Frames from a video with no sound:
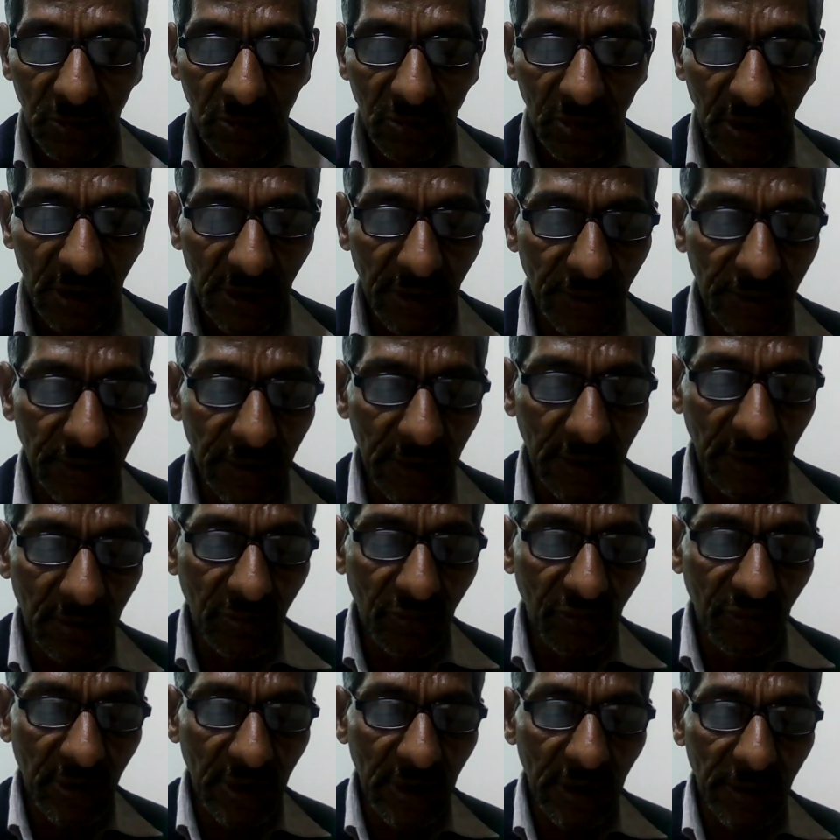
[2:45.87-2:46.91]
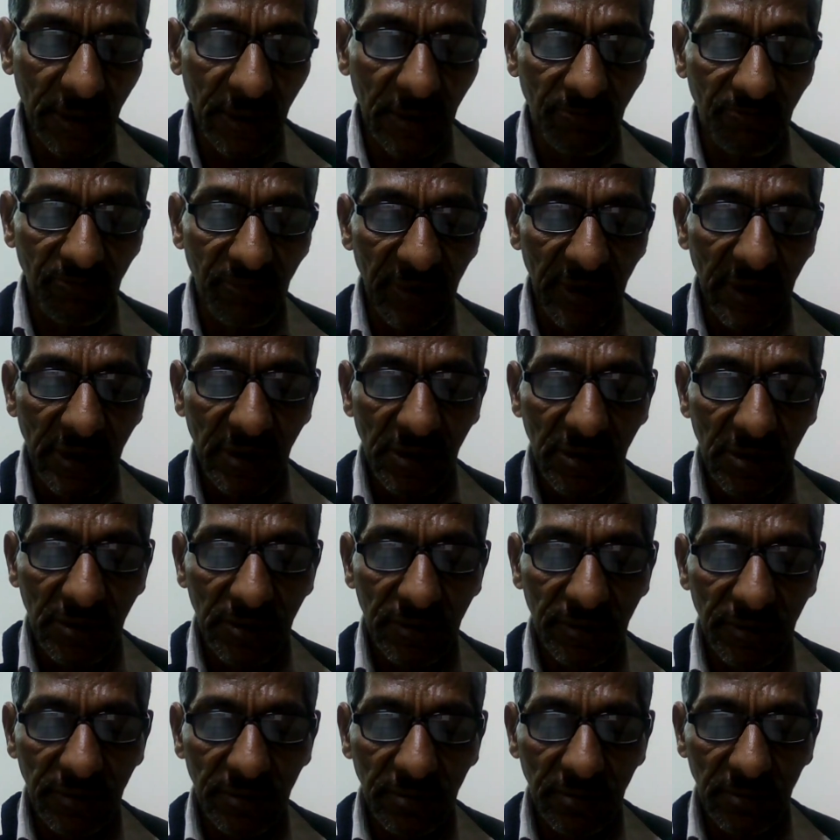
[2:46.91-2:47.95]
You can say, where the payee
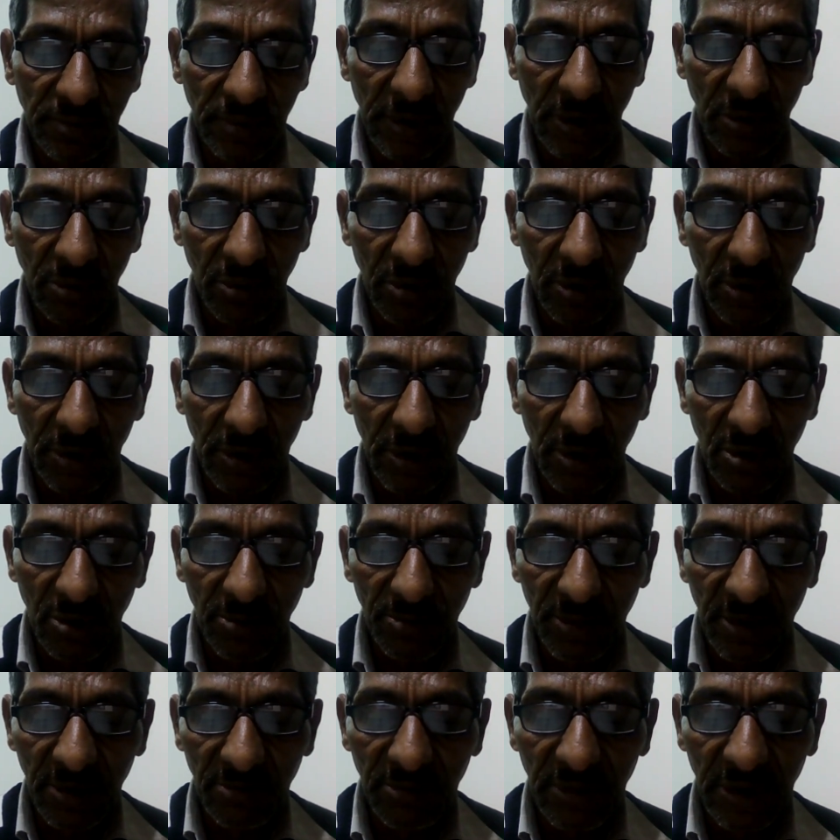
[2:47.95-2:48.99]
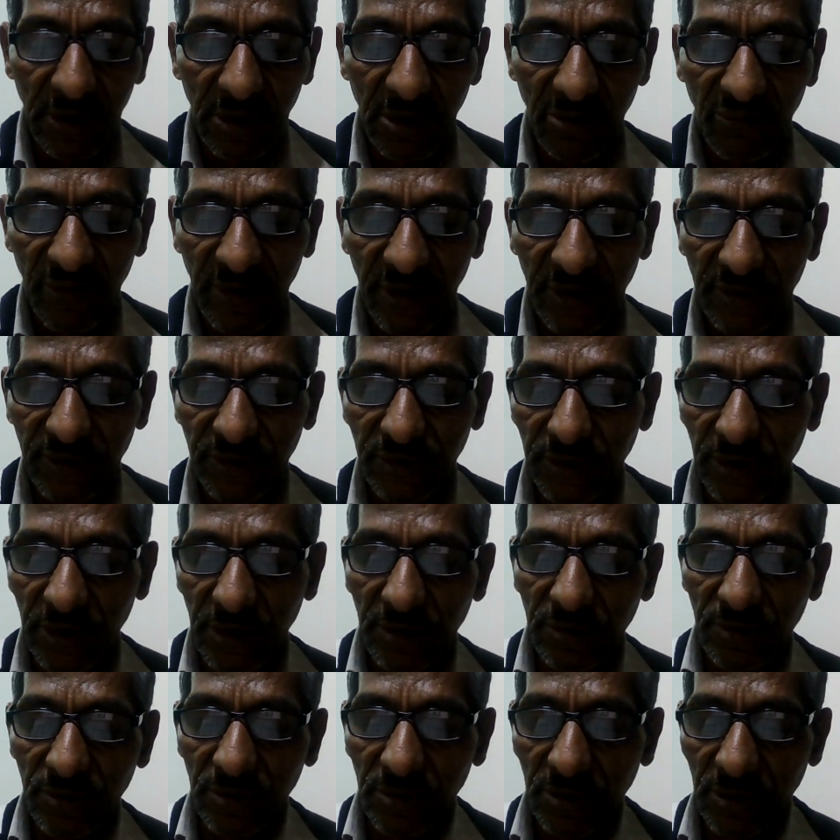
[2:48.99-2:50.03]
is the holder of the bill of
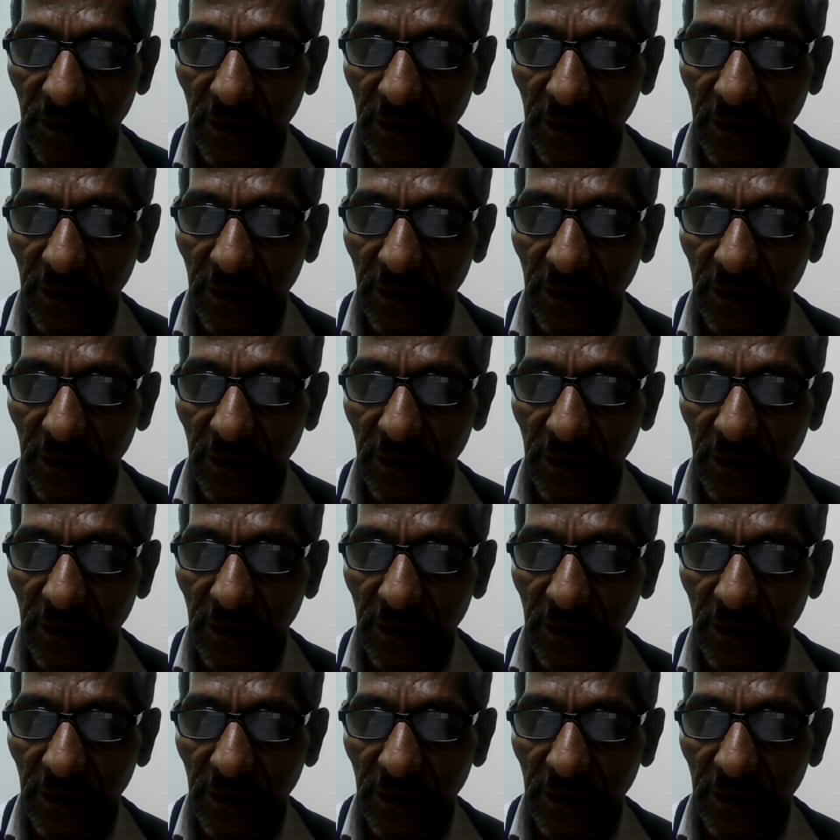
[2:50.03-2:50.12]
exchange